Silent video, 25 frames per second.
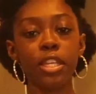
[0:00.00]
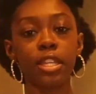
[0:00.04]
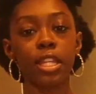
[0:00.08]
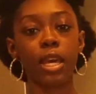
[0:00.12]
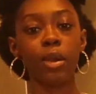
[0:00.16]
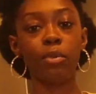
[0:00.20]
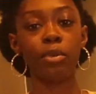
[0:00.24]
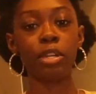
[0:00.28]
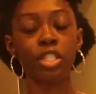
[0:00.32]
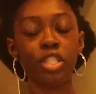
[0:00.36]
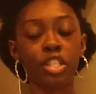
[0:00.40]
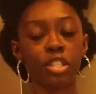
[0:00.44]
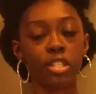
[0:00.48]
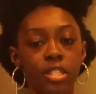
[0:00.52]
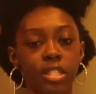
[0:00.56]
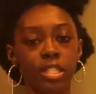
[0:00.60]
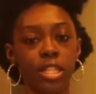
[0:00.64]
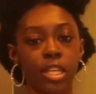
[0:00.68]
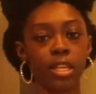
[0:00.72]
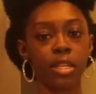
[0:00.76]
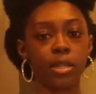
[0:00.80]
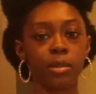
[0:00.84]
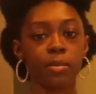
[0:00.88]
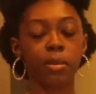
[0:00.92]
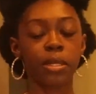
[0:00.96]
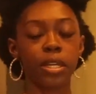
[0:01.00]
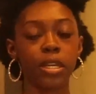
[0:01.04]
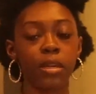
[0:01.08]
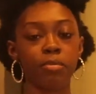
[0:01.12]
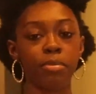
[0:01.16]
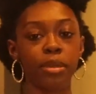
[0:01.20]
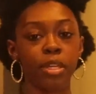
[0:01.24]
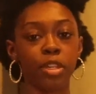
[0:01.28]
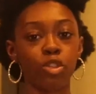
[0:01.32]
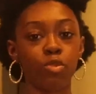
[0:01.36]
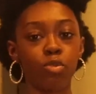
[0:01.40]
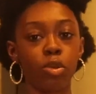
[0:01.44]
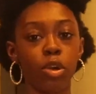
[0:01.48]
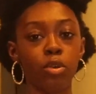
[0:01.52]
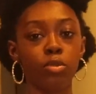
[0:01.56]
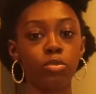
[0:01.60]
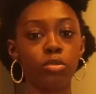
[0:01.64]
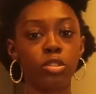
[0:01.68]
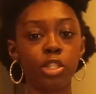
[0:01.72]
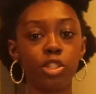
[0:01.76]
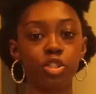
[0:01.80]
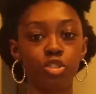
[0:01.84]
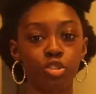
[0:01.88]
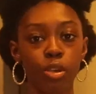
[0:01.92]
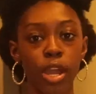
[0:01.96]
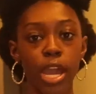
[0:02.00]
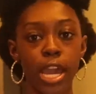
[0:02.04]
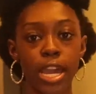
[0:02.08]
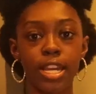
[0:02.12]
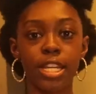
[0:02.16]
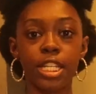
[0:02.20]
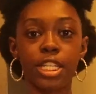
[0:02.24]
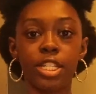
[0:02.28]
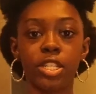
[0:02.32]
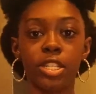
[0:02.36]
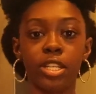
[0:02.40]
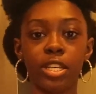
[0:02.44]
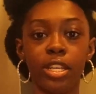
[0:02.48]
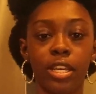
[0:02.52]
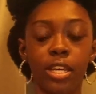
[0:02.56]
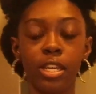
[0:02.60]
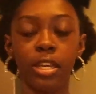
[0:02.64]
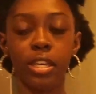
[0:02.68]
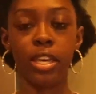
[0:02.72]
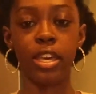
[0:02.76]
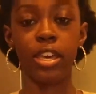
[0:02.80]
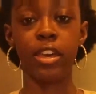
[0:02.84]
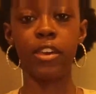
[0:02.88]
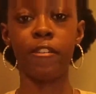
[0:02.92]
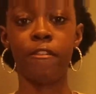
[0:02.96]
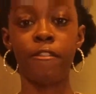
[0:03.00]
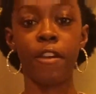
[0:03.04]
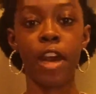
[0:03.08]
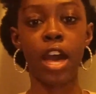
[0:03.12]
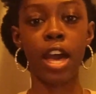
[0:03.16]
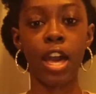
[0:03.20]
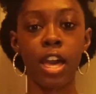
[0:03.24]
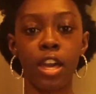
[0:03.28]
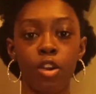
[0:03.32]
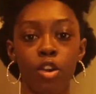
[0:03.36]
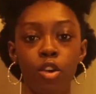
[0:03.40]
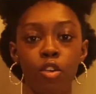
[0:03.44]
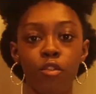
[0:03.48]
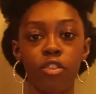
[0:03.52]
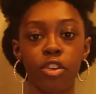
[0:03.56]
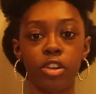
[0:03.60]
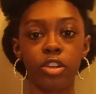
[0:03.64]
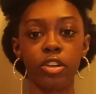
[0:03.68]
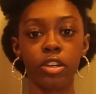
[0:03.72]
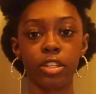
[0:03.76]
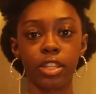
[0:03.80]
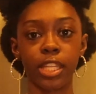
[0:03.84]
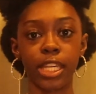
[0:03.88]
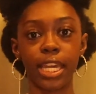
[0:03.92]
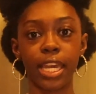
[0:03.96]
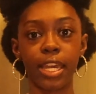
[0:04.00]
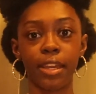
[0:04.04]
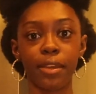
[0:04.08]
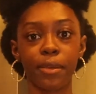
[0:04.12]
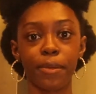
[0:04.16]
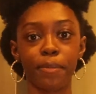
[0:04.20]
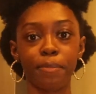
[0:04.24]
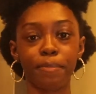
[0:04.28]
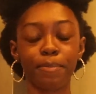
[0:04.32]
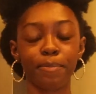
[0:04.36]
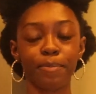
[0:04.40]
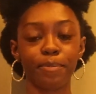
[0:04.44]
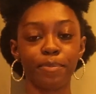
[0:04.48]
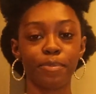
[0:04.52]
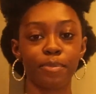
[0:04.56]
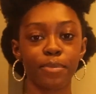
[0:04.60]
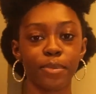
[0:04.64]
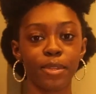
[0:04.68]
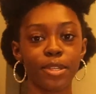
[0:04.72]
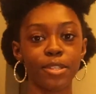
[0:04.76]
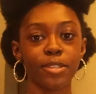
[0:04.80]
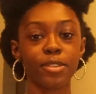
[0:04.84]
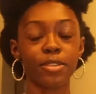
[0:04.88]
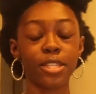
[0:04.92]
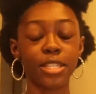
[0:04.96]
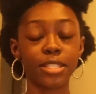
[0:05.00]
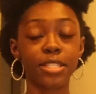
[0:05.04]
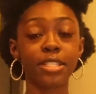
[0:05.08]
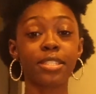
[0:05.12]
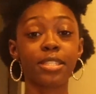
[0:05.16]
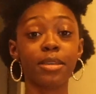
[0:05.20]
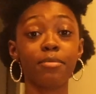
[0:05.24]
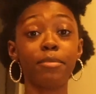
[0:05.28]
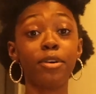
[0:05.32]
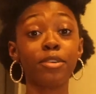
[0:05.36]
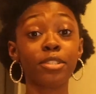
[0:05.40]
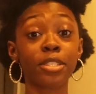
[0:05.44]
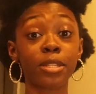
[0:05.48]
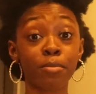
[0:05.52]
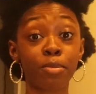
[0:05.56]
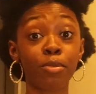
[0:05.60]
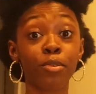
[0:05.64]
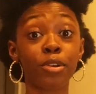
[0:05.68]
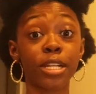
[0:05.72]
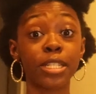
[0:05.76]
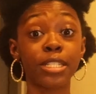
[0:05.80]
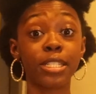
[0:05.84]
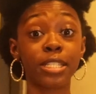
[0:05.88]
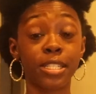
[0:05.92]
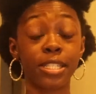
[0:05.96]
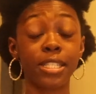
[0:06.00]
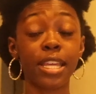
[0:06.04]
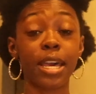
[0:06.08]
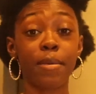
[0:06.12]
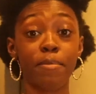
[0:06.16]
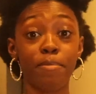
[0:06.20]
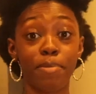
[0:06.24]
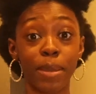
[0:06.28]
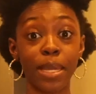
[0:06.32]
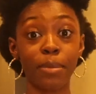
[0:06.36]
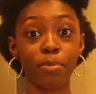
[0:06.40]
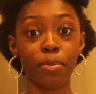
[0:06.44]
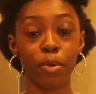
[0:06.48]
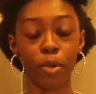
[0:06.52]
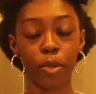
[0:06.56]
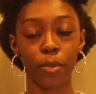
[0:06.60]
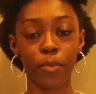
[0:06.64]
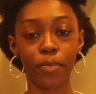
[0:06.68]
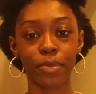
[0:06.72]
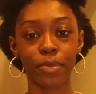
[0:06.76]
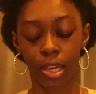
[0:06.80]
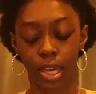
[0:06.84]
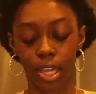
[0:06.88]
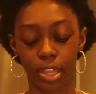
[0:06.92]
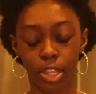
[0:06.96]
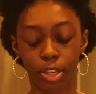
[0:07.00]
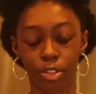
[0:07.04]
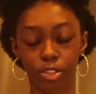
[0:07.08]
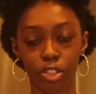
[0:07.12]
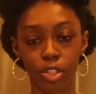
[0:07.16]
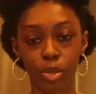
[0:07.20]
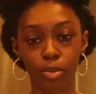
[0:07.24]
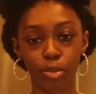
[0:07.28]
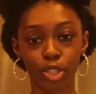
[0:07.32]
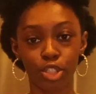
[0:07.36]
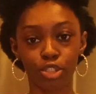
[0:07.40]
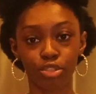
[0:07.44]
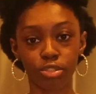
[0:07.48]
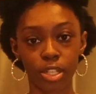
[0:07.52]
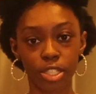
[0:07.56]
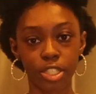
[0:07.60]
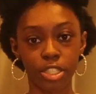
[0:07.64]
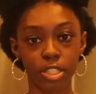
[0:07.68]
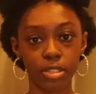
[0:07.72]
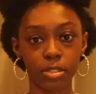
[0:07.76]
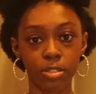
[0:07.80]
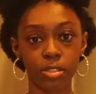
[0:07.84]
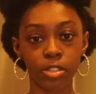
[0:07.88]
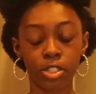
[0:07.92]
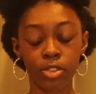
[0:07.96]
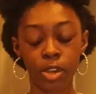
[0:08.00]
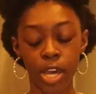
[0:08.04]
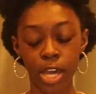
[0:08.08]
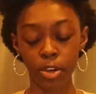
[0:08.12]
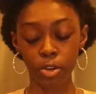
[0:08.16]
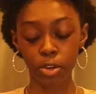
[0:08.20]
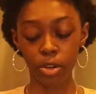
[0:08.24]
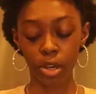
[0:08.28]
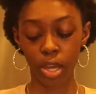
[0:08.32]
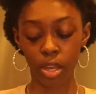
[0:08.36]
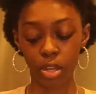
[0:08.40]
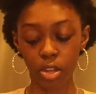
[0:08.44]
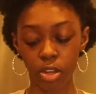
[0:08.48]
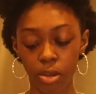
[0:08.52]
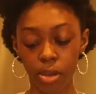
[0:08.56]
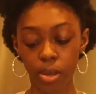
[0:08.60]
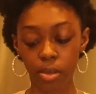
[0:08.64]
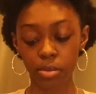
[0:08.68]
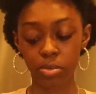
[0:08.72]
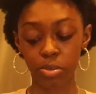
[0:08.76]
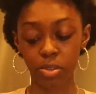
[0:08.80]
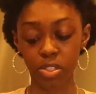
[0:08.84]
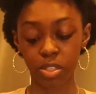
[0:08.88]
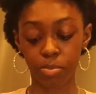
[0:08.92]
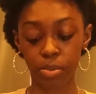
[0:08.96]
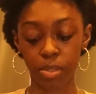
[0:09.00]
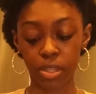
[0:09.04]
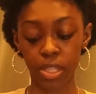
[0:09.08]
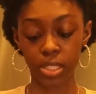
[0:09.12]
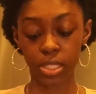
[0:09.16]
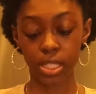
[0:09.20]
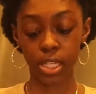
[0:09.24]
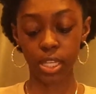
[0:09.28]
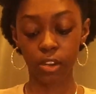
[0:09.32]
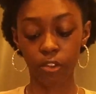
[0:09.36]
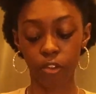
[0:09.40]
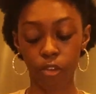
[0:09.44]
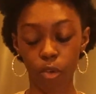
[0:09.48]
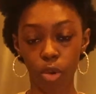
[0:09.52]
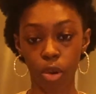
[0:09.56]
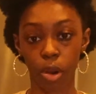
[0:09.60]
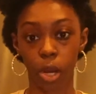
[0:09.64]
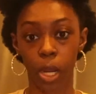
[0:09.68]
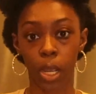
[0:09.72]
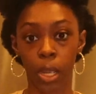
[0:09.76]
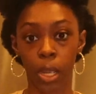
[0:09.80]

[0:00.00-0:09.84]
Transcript: that we just did could be thrown to trash if I overcook the cake. So this is the most important step, people. And there's no instructions. So I don't know how long I'm supposed to put this in for.